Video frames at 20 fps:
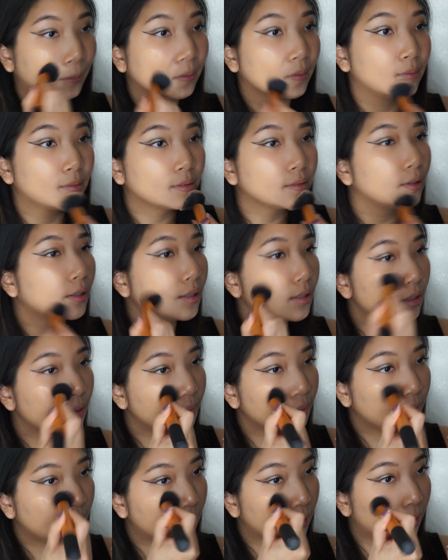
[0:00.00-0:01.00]
It's not
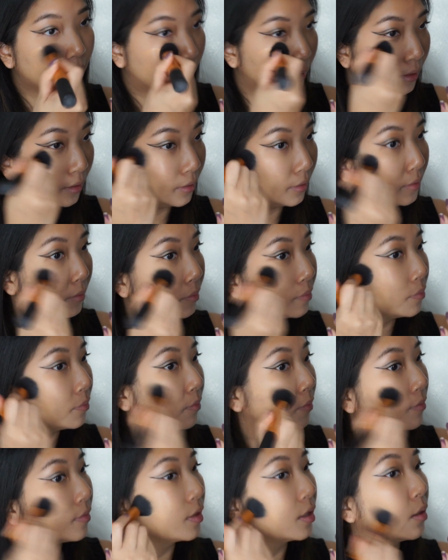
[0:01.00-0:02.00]
something I
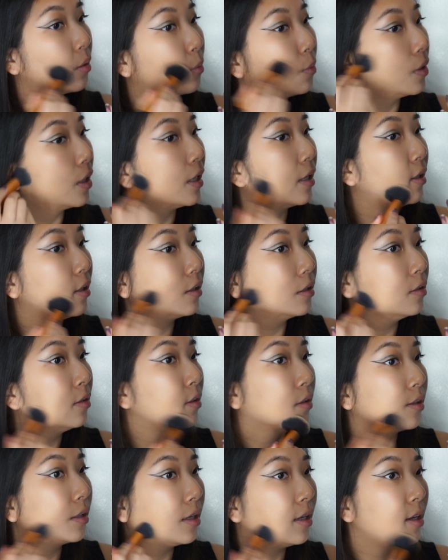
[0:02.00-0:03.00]
wear
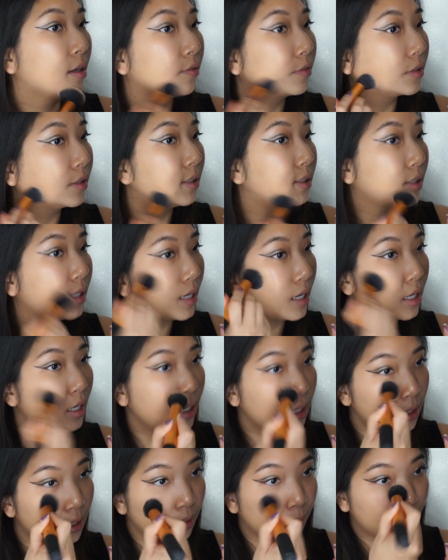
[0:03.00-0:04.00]
every
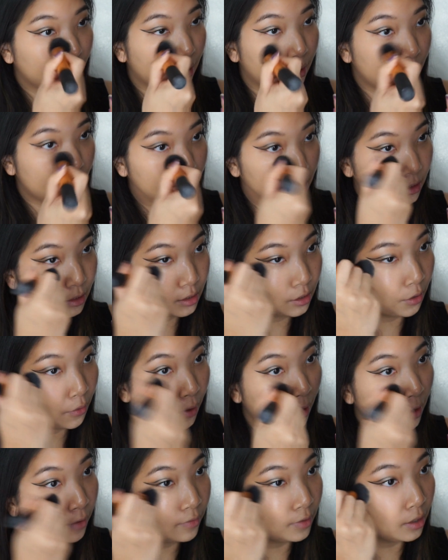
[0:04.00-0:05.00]
day because it's so
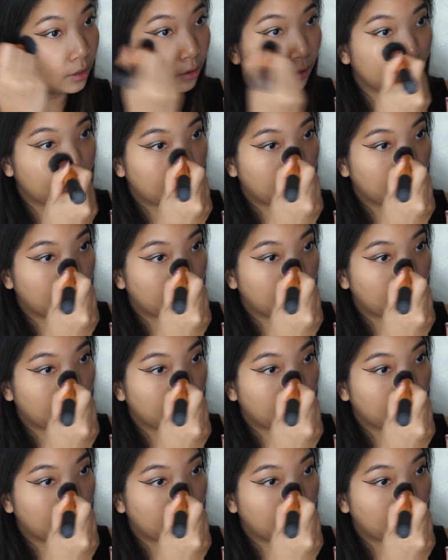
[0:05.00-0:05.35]
heavy,